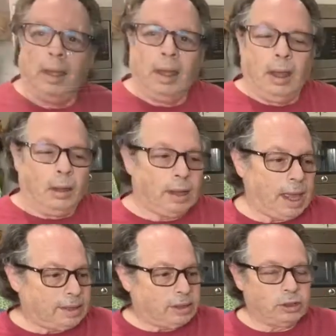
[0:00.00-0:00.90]

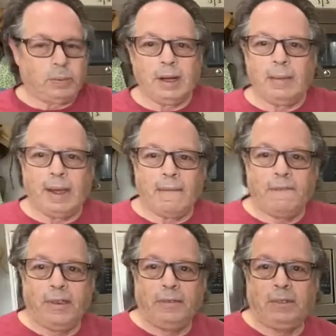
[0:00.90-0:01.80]
Okay, so it's been about
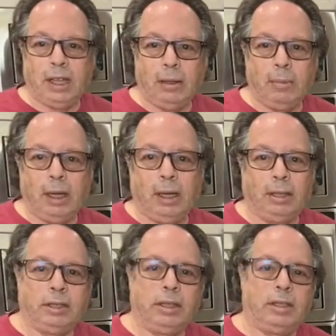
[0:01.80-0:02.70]
15
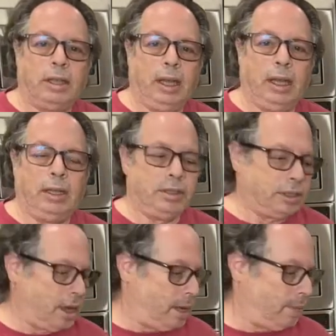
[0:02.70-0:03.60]
minutes since
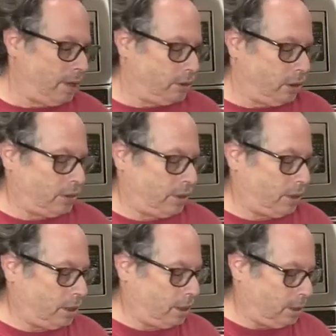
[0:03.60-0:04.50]
I took
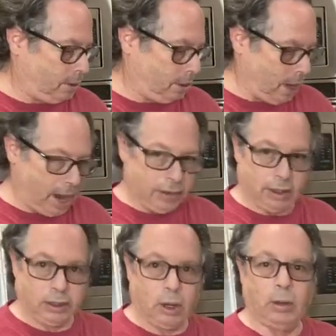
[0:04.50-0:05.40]
the
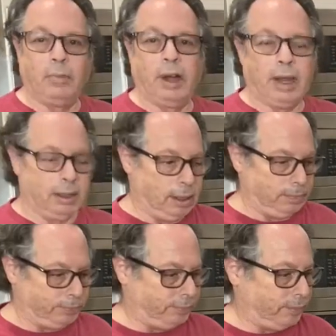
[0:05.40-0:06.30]
Irish soda bread
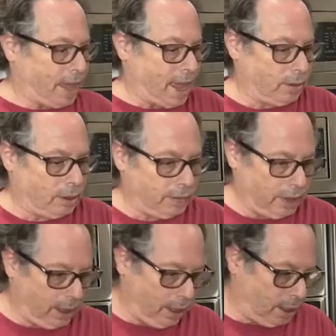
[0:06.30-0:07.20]
out of
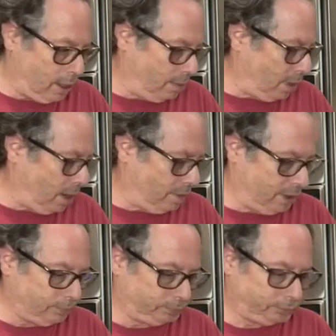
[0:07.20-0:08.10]
the
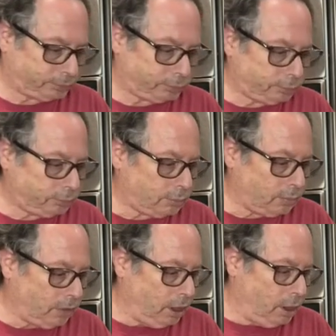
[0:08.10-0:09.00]
oven.
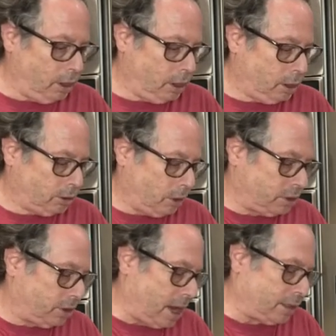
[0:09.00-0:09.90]
And so
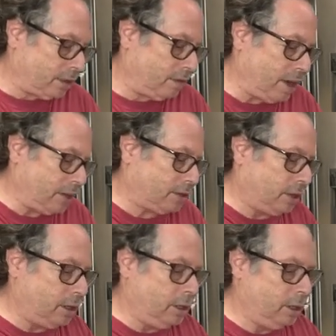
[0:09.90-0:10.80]
it's nice and
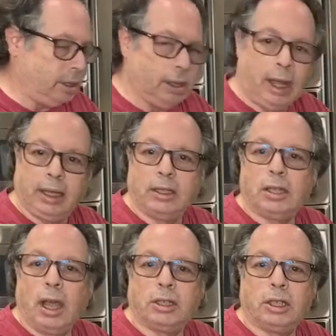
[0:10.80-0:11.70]
rested. I can
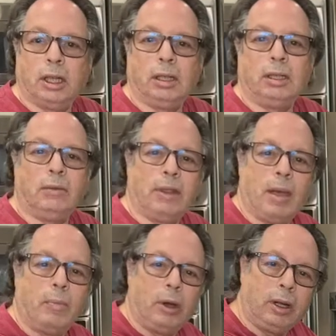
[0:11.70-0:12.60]
touch it
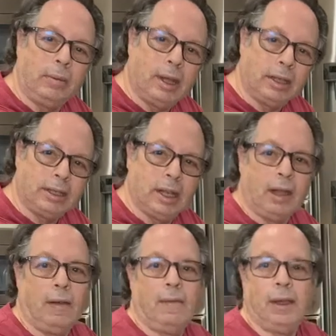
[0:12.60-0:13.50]
without burning
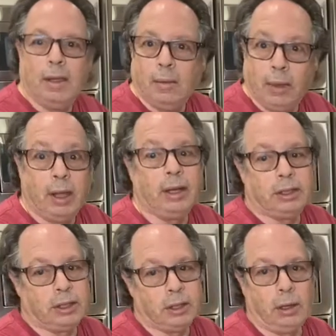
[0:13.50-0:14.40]
myself, but
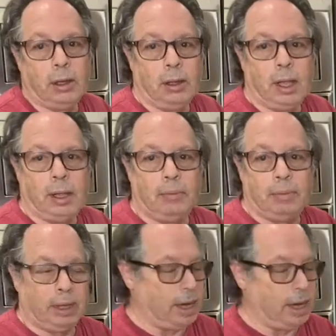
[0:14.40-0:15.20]
it's still plenty